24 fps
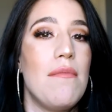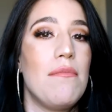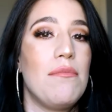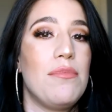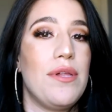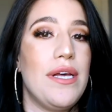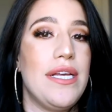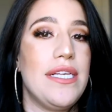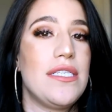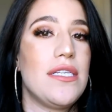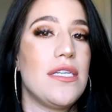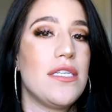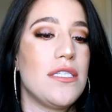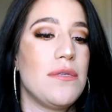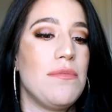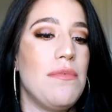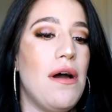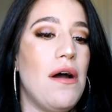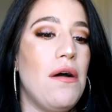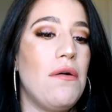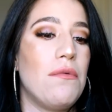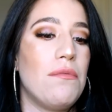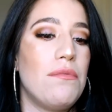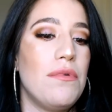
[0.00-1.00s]
place
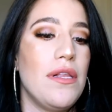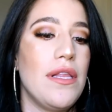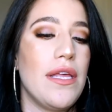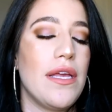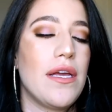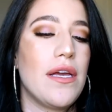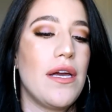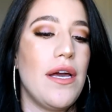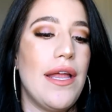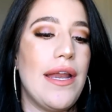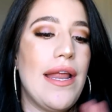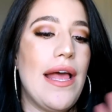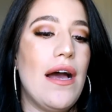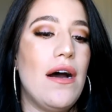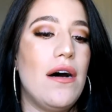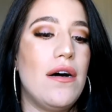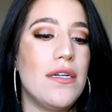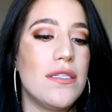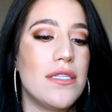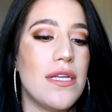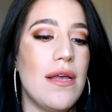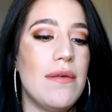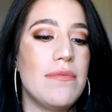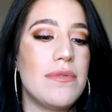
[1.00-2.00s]
smell really good at
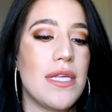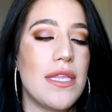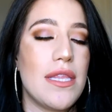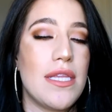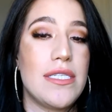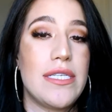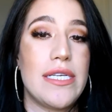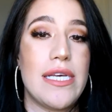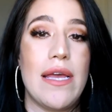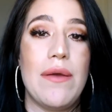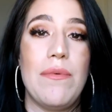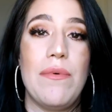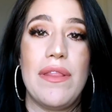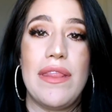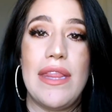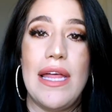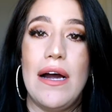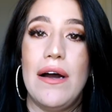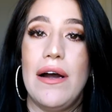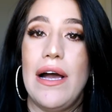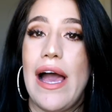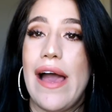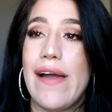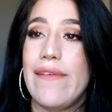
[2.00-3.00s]
all times of the day
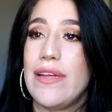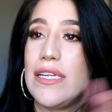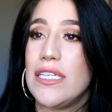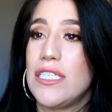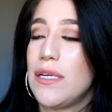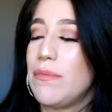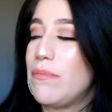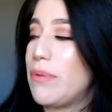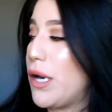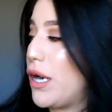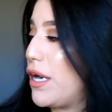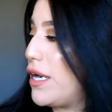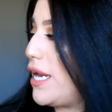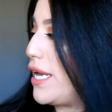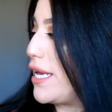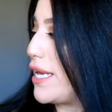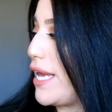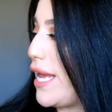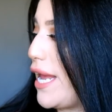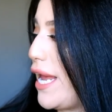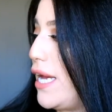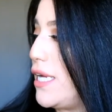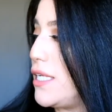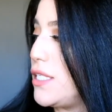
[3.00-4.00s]
without having to burn a
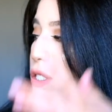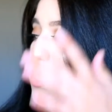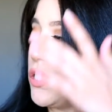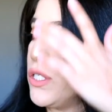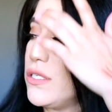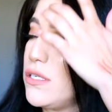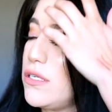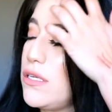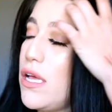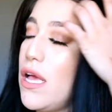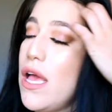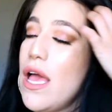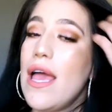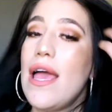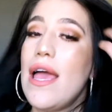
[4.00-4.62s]
candle.